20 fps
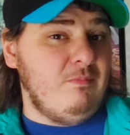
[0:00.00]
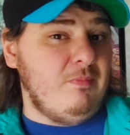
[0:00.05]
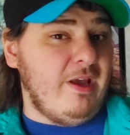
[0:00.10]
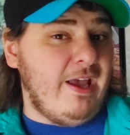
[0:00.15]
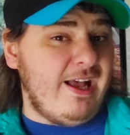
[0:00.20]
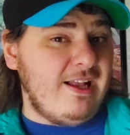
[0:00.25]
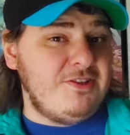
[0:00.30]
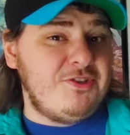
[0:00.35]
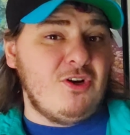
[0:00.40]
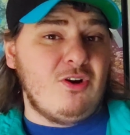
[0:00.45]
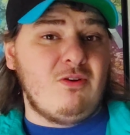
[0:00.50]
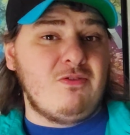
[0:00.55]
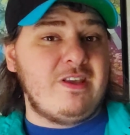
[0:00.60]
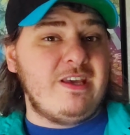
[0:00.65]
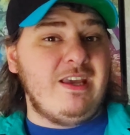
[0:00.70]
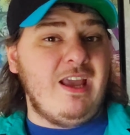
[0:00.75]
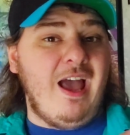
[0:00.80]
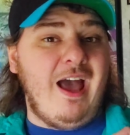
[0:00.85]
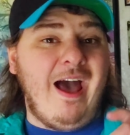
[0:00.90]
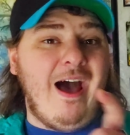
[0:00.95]
Enter
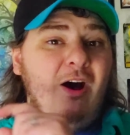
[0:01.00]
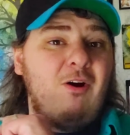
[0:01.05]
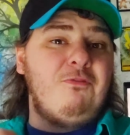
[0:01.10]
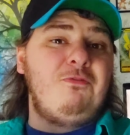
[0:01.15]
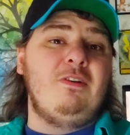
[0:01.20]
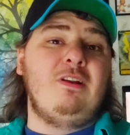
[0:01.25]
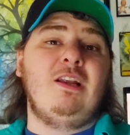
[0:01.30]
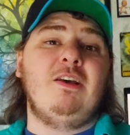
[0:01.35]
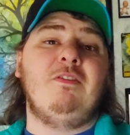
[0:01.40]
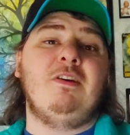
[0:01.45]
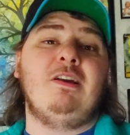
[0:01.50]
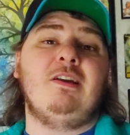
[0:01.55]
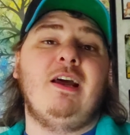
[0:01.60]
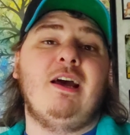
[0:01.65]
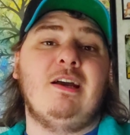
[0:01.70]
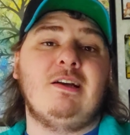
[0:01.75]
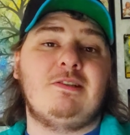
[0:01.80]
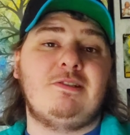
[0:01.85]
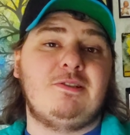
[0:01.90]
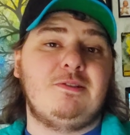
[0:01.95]
the Alpha Living
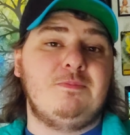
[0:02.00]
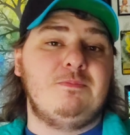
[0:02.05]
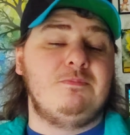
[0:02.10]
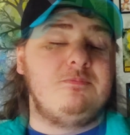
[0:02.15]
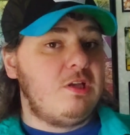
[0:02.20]
Dex.